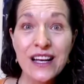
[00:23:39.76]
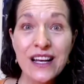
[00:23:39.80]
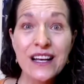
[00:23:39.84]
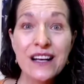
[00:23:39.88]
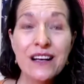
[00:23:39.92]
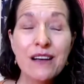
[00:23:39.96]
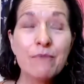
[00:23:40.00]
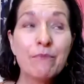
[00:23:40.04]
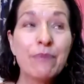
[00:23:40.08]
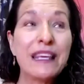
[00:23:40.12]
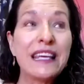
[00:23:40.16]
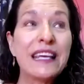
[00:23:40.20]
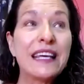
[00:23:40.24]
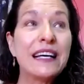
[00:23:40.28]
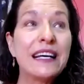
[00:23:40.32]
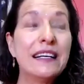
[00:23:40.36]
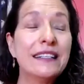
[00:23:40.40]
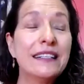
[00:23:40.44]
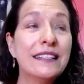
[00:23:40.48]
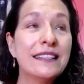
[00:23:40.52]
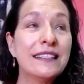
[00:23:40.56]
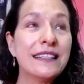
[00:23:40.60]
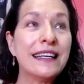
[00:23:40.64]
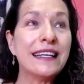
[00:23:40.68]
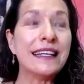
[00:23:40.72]

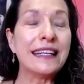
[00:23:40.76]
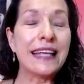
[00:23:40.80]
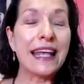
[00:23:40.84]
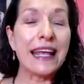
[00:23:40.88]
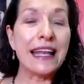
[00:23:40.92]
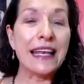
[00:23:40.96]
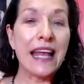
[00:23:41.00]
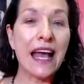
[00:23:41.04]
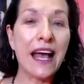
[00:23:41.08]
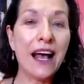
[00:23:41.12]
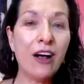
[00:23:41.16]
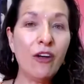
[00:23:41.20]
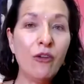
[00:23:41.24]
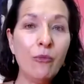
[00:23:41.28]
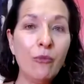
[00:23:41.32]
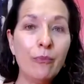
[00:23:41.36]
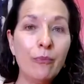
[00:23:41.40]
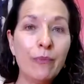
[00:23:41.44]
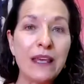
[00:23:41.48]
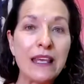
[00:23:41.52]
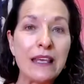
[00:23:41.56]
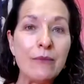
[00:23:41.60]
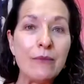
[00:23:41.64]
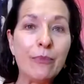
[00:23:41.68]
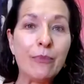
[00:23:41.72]
because it can help
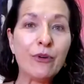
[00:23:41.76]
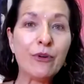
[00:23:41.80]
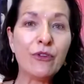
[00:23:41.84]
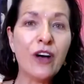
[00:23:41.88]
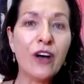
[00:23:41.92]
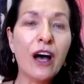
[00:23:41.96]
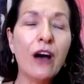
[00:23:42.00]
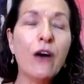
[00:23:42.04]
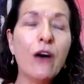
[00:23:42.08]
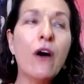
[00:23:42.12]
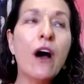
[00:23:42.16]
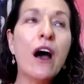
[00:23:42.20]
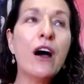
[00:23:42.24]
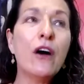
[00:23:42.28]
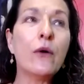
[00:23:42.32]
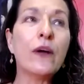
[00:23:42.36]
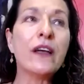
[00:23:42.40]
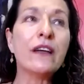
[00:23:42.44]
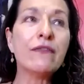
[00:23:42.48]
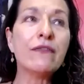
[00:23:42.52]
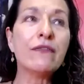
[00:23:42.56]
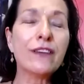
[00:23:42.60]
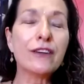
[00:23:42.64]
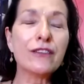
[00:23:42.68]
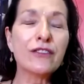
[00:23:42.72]
people go, oh,
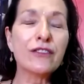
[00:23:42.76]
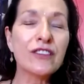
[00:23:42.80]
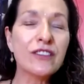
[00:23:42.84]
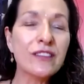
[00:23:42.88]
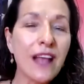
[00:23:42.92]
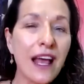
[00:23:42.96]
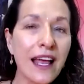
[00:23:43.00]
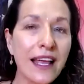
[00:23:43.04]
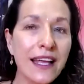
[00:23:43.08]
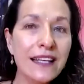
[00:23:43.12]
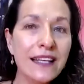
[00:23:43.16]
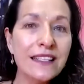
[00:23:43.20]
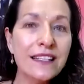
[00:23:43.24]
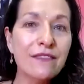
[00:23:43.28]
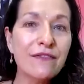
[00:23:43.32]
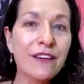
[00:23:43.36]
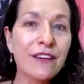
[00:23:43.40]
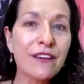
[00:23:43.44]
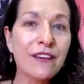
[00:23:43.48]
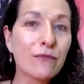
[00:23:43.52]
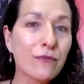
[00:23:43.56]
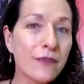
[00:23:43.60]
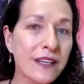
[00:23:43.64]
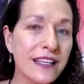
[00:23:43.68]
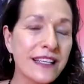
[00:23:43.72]
if there's scientific
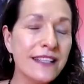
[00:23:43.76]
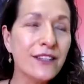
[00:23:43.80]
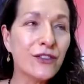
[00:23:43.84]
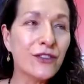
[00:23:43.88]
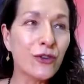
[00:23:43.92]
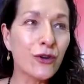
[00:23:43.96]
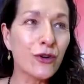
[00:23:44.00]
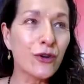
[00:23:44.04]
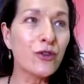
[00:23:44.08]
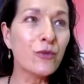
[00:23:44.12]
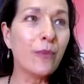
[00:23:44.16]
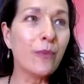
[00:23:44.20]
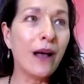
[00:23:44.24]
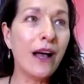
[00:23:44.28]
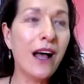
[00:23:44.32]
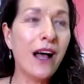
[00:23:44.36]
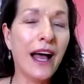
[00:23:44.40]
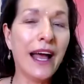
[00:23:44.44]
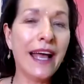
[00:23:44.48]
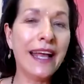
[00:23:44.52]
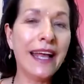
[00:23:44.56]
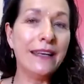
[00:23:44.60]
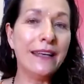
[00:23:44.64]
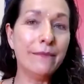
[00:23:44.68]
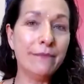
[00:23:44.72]
research
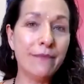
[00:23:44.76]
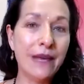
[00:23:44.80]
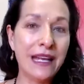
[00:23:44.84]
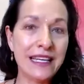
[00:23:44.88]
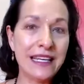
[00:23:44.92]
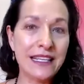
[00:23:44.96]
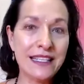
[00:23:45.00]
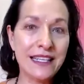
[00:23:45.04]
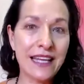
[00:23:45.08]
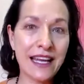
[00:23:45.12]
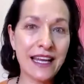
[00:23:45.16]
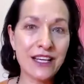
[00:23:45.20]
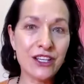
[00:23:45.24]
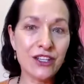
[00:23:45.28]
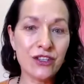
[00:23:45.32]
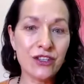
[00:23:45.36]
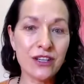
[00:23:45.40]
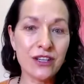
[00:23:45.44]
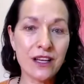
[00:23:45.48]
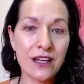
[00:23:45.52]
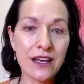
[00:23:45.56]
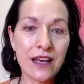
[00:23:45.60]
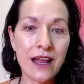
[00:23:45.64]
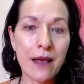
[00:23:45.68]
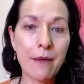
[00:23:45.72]
behind
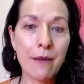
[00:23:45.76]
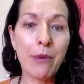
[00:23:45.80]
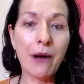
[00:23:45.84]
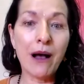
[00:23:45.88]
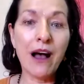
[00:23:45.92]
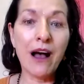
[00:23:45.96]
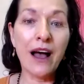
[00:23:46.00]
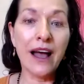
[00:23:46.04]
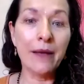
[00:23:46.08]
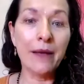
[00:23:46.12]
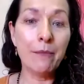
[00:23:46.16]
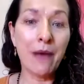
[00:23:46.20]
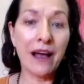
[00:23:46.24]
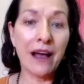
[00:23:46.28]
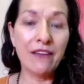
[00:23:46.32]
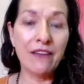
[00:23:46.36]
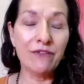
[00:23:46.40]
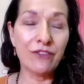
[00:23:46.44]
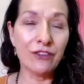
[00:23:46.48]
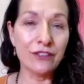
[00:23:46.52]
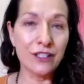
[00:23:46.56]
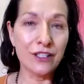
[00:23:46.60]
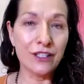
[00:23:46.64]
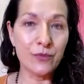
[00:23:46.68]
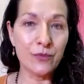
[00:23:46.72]
meditation and behind
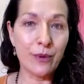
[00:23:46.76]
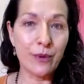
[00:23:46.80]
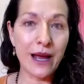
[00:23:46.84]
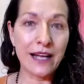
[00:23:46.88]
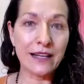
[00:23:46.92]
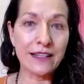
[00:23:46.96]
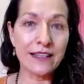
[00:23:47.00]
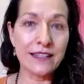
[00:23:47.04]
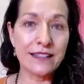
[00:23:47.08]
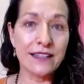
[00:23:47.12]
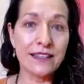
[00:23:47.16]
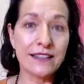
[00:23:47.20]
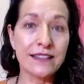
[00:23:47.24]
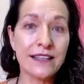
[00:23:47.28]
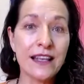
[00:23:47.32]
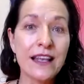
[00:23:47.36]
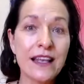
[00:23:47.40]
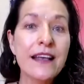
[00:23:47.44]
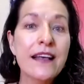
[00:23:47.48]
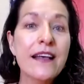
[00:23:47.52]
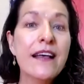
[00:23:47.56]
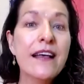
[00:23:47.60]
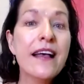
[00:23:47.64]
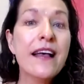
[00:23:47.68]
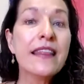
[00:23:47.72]
mindfulness practices,
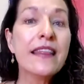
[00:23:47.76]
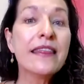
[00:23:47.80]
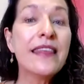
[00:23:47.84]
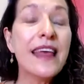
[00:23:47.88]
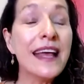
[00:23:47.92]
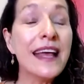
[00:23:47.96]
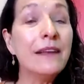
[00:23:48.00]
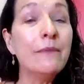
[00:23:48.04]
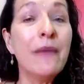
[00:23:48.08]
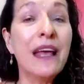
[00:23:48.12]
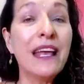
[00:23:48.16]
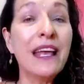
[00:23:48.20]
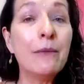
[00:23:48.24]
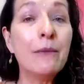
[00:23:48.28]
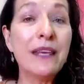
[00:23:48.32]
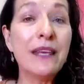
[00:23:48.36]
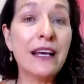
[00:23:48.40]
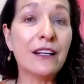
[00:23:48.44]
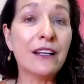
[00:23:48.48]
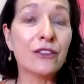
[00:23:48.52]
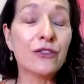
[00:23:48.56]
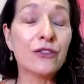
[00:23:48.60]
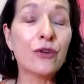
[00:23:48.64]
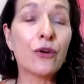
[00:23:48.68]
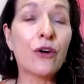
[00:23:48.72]
then maybe
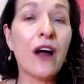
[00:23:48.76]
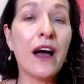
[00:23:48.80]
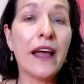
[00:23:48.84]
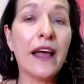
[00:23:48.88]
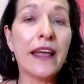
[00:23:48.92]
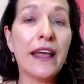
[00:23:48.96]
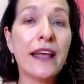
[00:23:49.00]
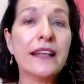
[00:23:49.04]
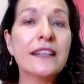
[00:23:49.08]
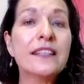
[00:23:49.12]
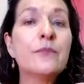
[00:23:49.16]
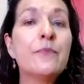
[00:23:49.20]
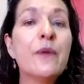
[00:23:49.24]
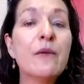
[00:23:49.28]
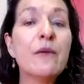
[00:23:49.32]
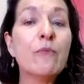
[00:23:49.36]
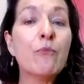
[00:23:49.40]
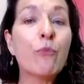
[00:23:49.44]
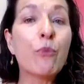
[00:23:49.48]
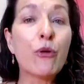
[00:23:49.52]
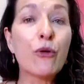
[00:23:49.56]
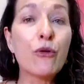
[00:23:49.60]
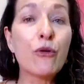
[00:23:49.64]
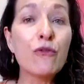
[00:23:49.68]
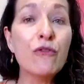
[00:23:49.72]
I'll try it. It's been
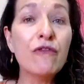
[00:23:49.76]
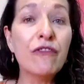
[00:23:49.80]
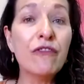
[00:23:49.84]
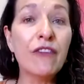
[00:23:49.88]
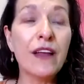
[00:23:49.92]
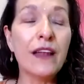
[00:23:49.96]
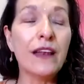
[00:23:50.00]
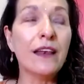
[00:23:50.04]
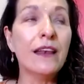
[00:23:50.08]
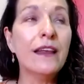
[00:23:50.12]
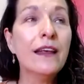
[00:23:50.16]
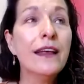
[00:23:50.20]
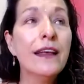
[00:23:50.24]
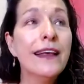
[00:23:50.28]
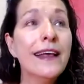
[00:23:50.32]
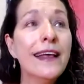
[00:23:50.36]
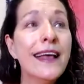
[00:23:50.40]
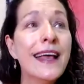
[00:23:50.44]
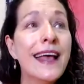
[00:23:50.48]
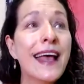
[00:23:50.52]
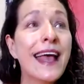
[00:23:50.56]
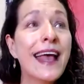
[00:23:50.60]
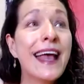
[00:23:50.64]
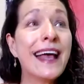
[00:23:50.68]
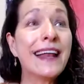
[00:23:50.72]
proven.
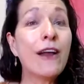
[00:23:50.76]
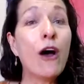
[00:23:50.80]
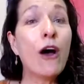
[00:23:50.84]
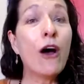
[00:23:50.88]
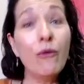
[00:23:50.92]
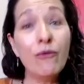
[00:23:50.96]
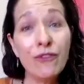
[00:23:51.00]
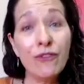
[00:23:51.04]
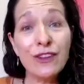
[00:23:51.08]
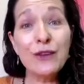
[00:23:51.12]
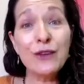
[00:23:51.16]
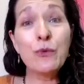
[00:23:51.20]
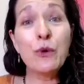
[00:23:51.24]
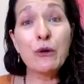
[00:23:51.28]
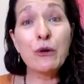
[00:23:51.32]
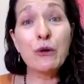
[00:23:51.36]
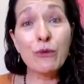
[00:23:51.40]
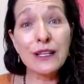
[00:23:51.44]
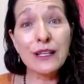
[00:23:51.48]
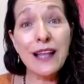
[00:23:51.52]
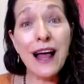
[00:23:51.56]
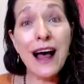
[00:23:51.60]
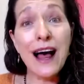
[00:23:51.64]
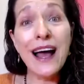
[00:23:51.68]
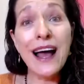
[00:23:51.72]
And hopefully we're
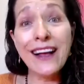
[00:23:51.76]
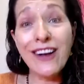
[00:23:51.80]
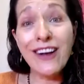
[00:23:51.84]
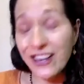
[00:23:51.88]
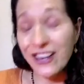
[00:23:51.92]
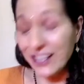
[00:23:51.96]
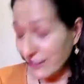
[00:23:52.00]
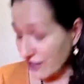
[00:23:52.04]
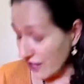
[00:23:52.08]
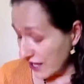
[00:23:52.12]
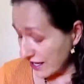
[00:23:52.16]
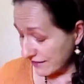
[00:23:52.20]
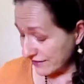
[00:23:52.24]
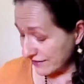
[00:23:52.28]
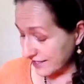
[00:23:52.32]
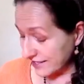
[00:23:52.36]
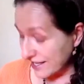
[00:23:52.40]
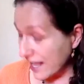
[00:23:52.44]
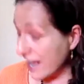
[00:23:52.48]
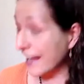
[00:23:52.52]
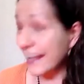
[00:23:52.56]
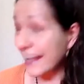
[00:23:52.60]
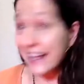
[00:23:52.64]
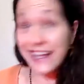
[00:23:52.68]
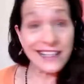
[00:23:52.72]
relying on a lot of
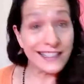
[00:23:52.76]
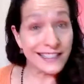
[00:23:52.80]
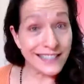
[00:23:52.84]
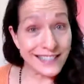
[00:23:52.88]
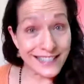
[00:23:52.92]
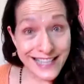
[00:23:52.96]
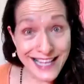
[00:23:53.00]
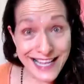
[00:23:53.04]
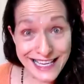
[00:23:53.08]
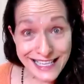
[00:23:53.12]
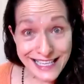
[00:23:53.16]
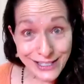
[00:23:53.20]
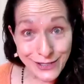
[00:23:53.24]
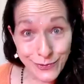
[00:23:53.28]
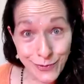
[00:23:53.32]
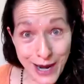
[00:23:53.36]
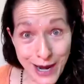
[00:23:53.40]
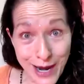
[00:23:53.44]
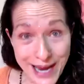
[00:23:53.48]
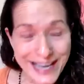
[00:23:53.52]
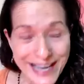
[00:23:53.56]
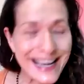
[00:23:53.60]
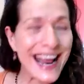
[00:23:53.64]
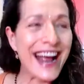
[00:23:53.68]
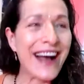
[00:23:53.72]
science things
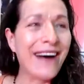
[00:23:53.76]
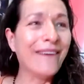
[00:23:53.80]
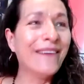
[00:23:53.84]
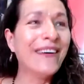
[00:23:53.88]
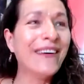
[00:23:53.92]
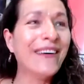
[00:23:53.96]
right now.